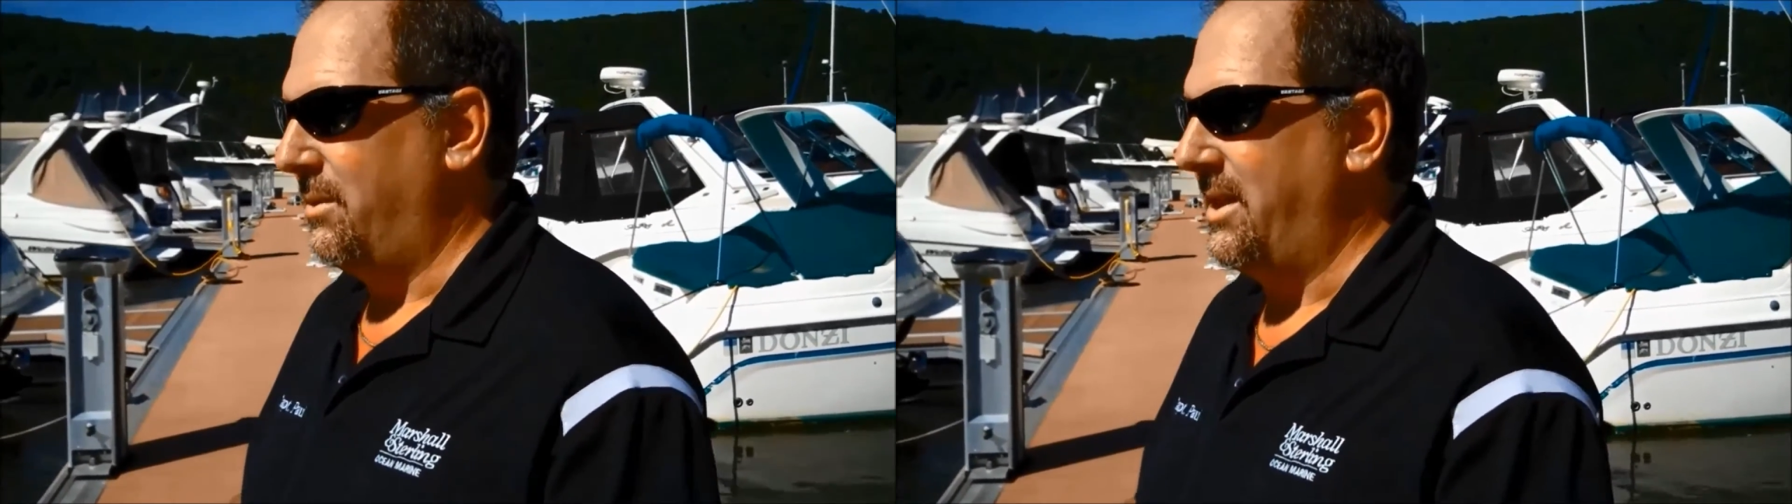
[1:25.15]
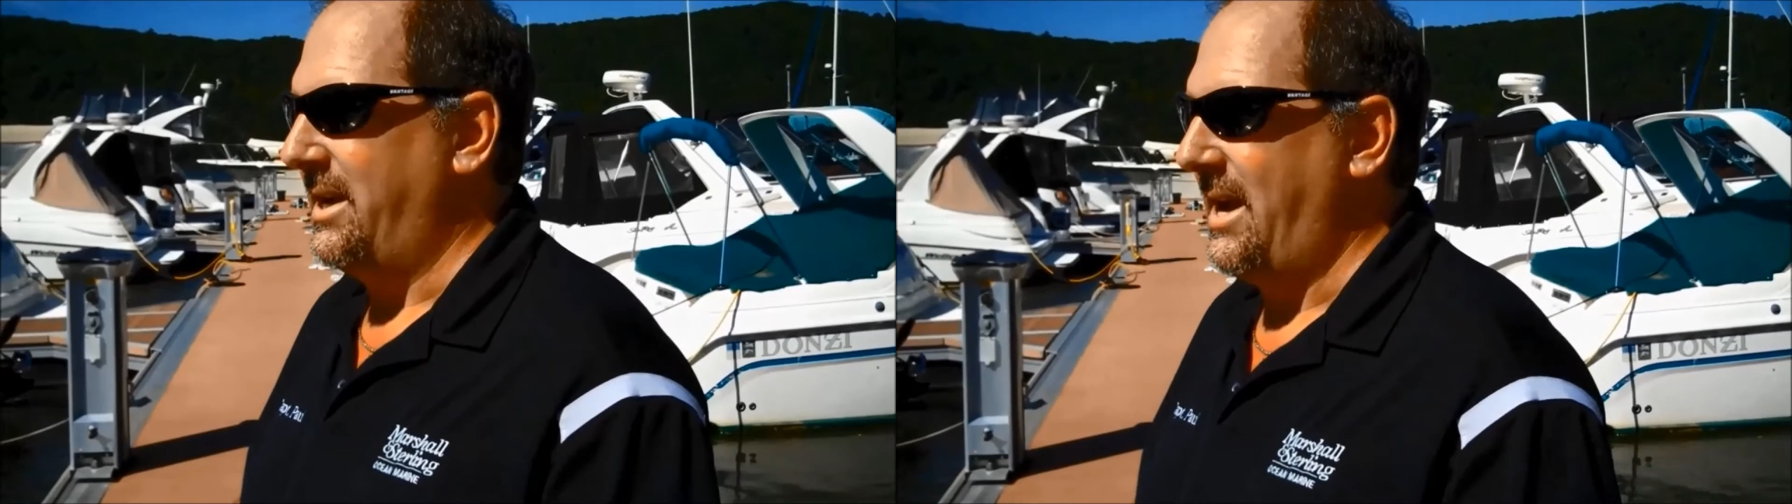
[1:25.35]

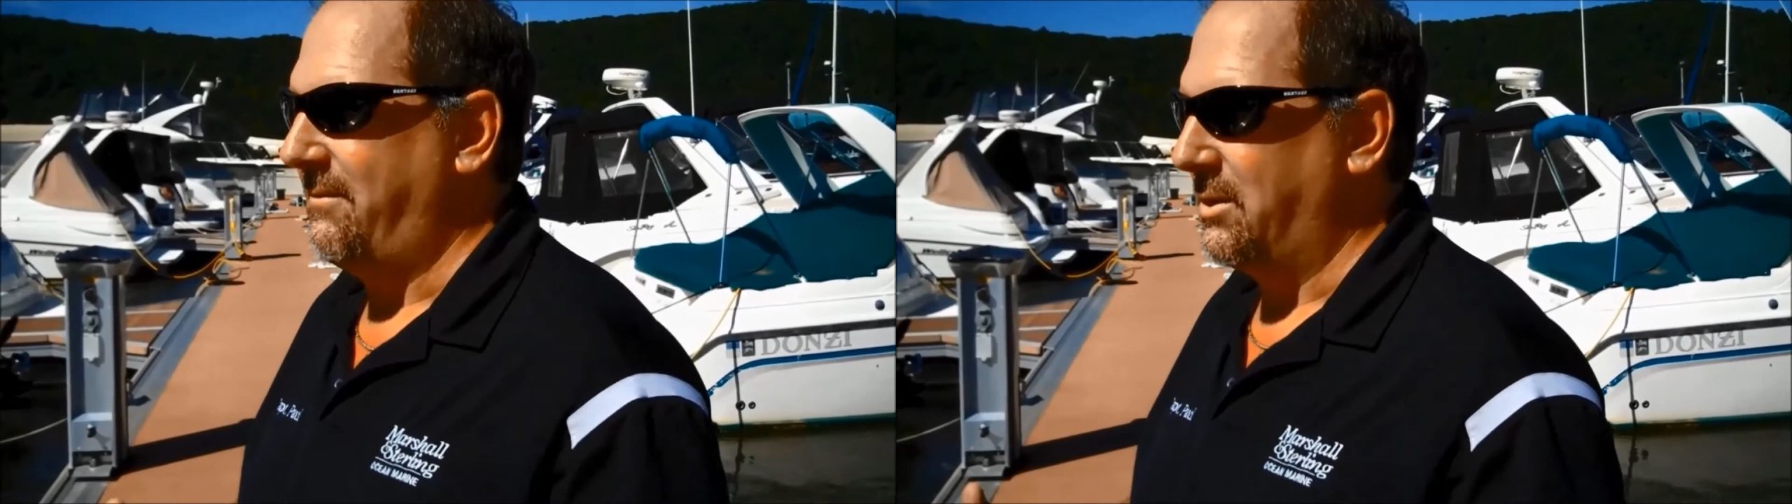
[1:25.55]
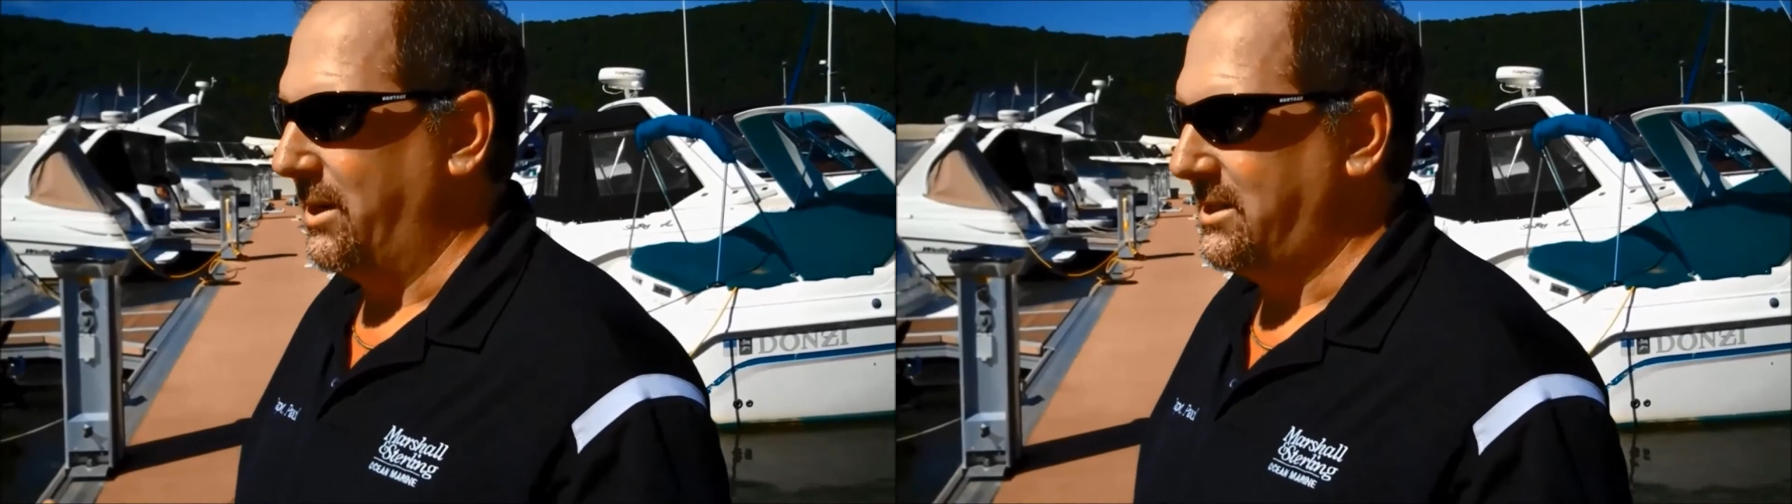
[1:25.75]
We then
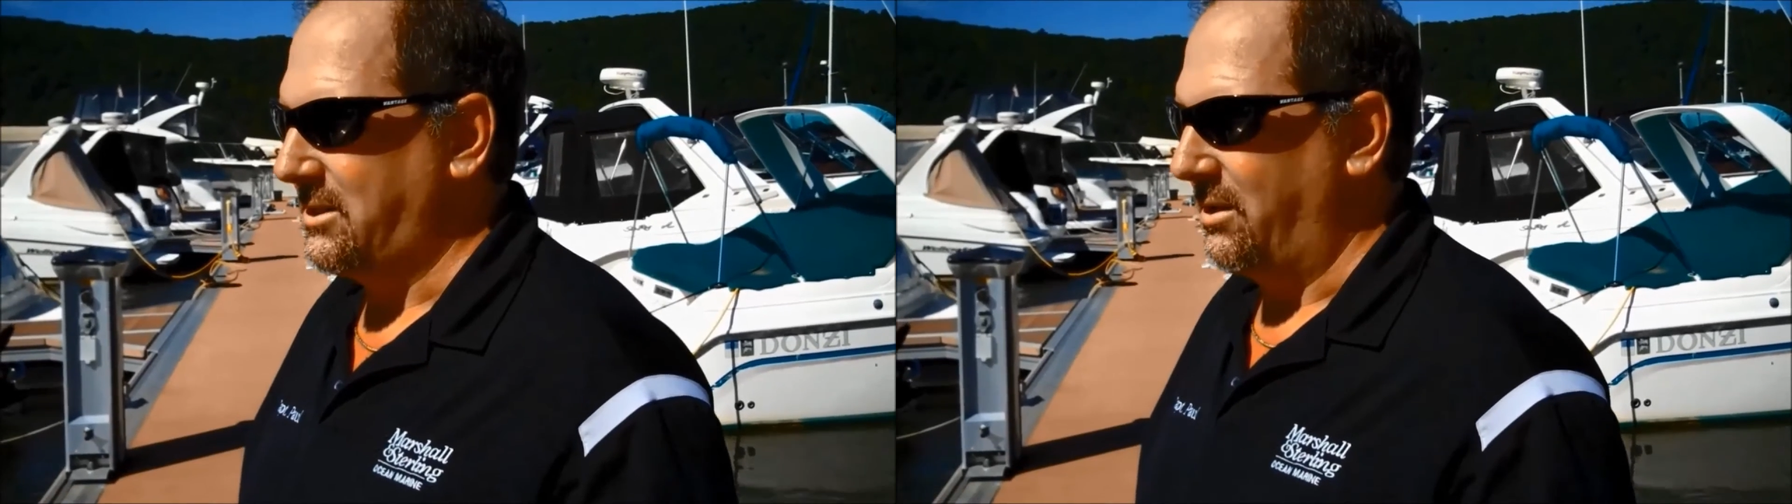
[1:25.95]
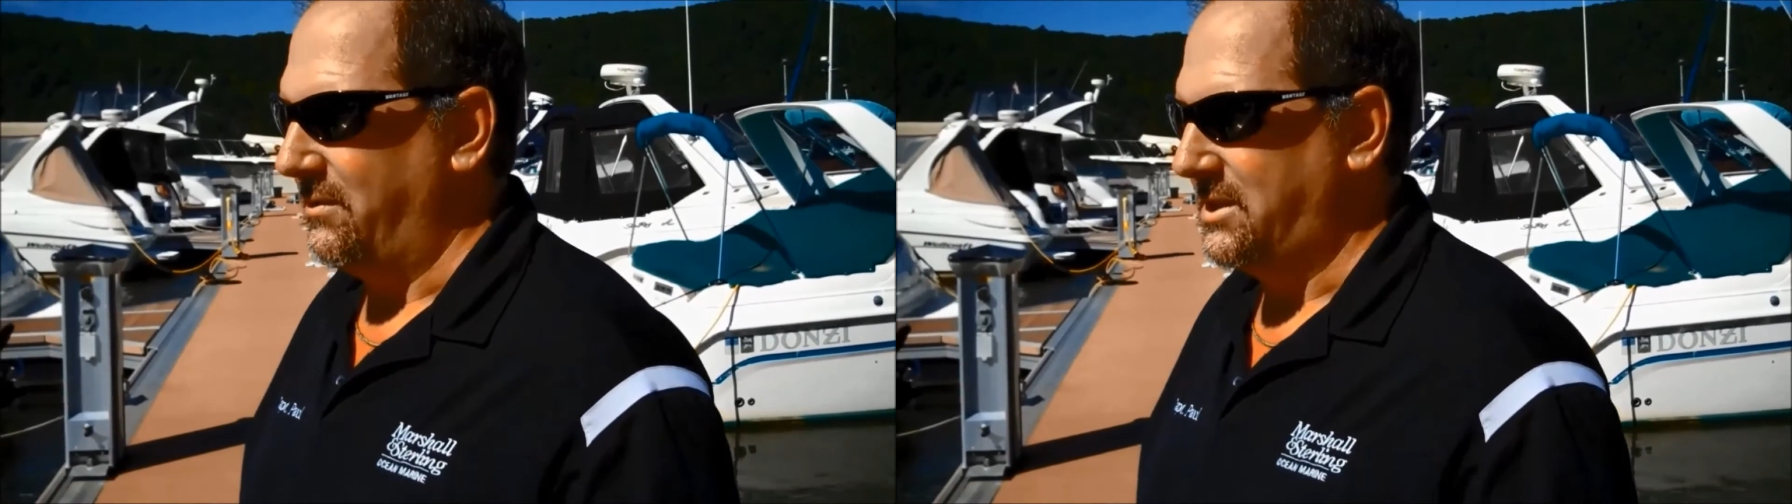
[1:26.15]
have a great
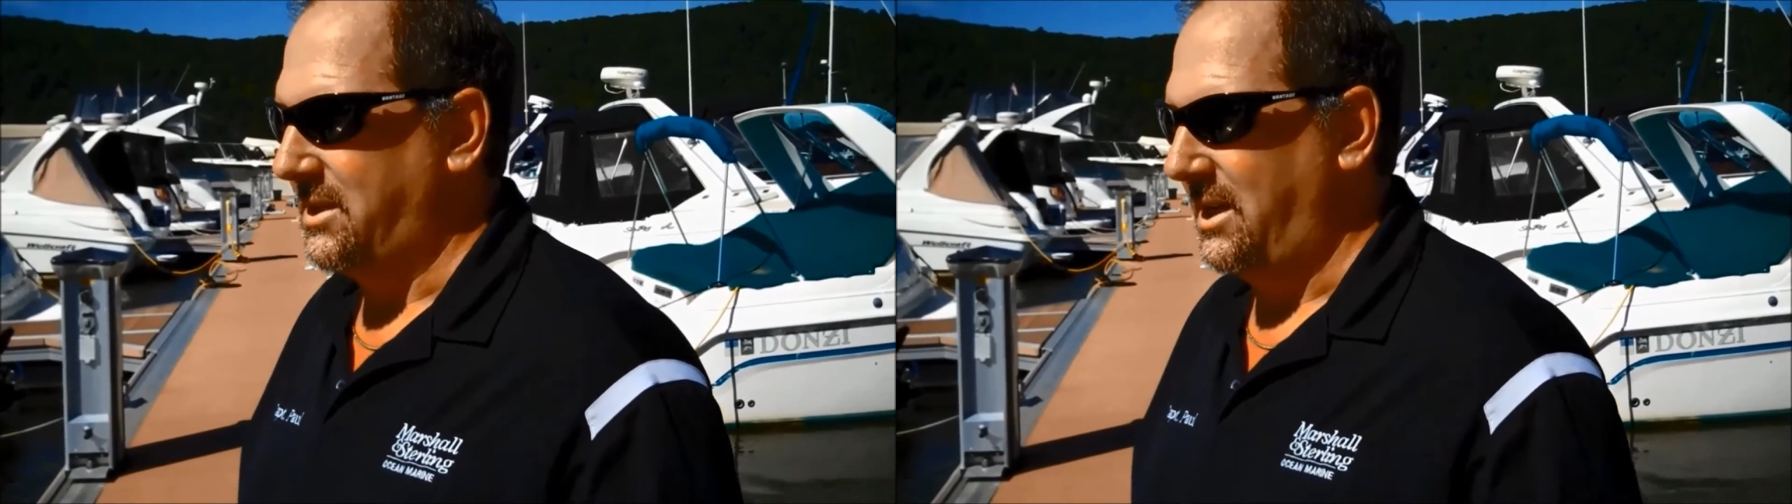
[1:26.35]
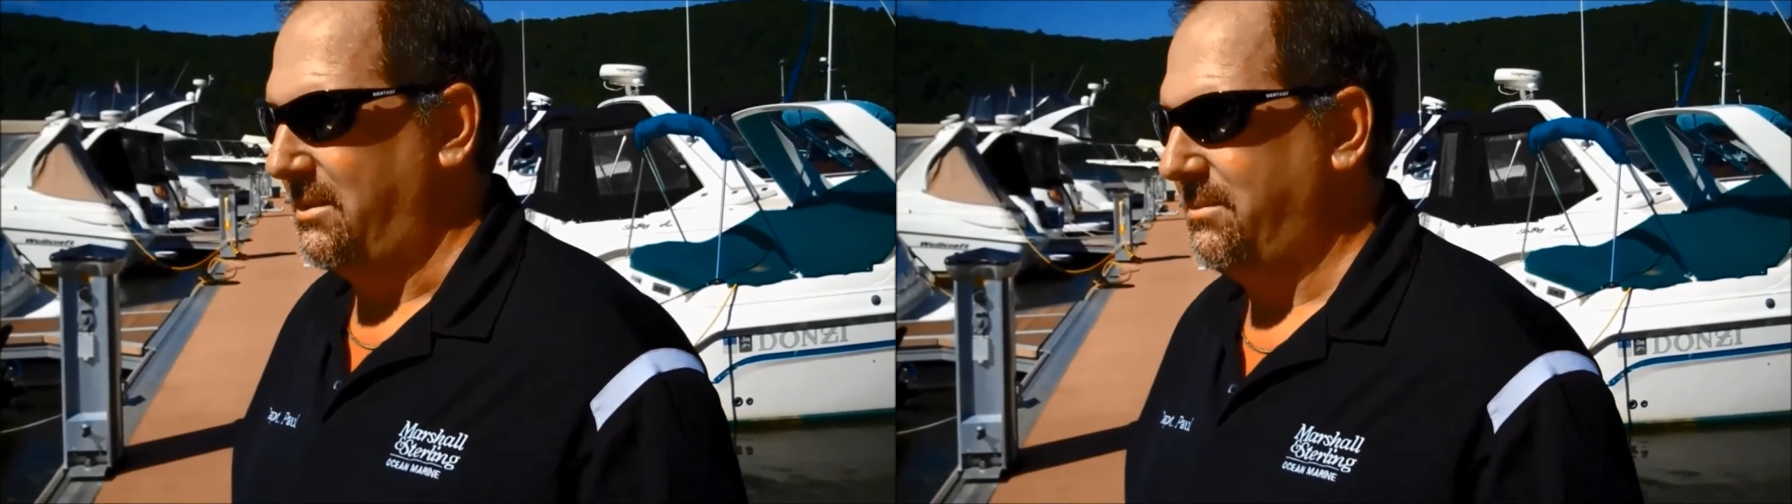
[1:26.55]

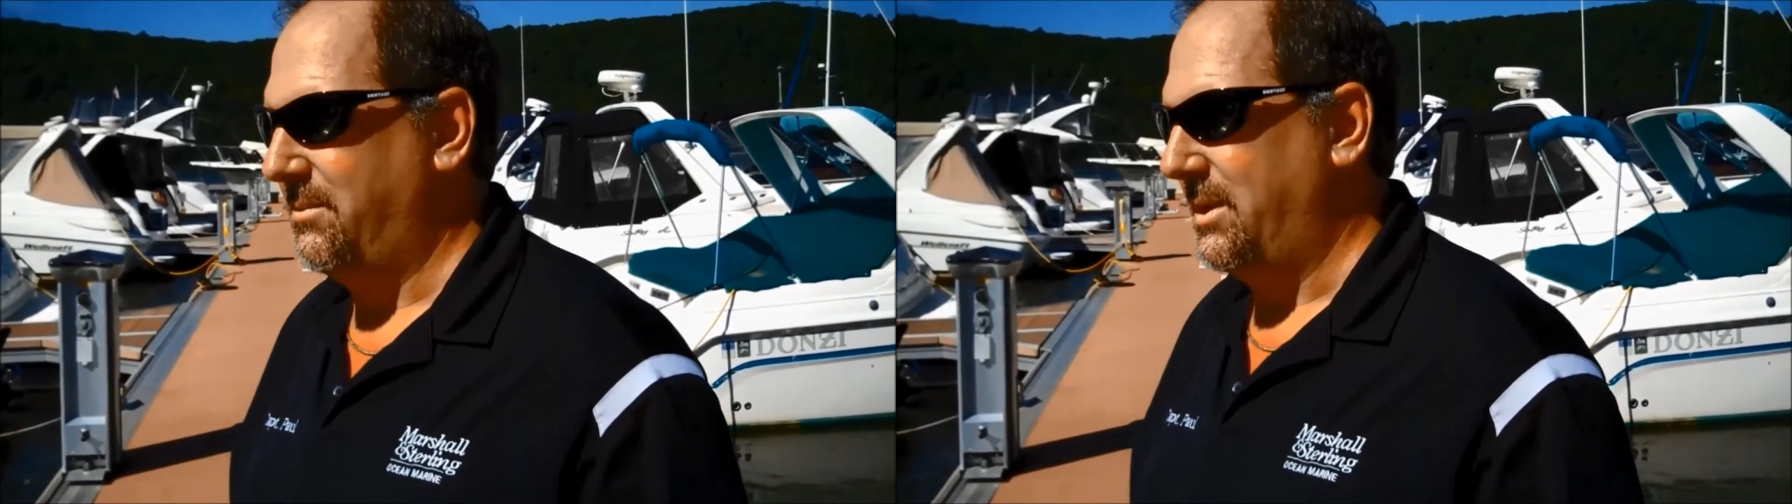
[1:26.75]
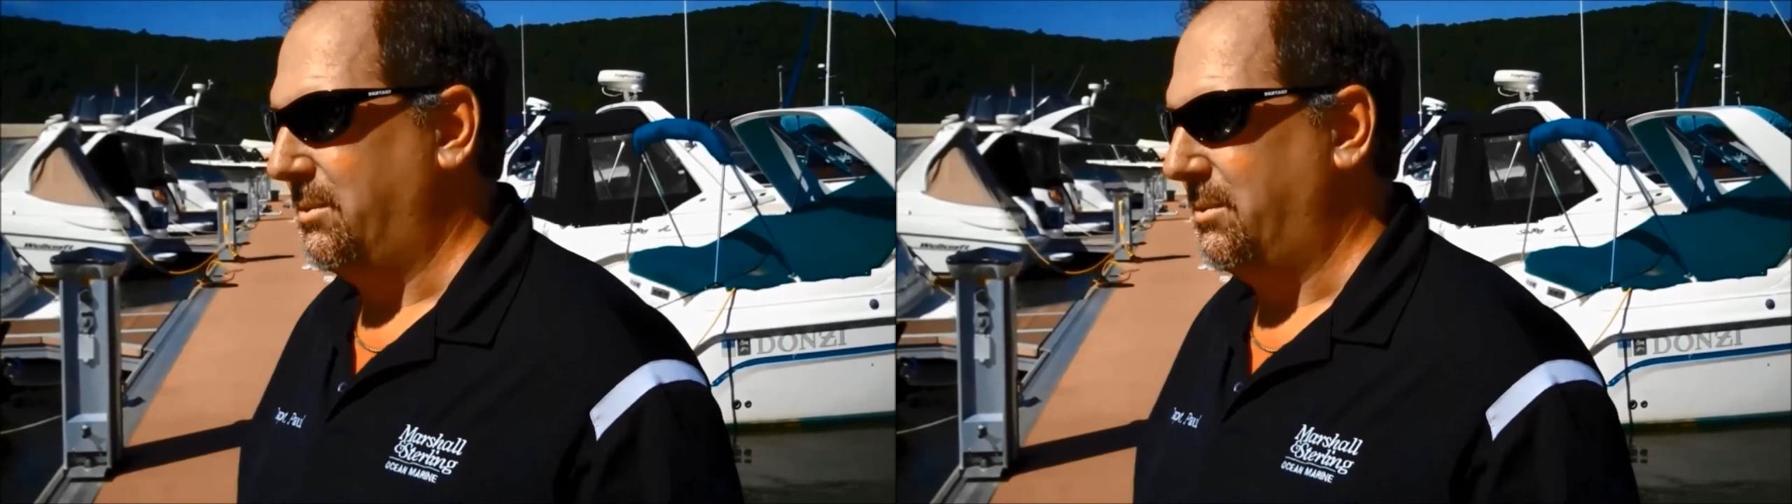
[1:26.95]
service team.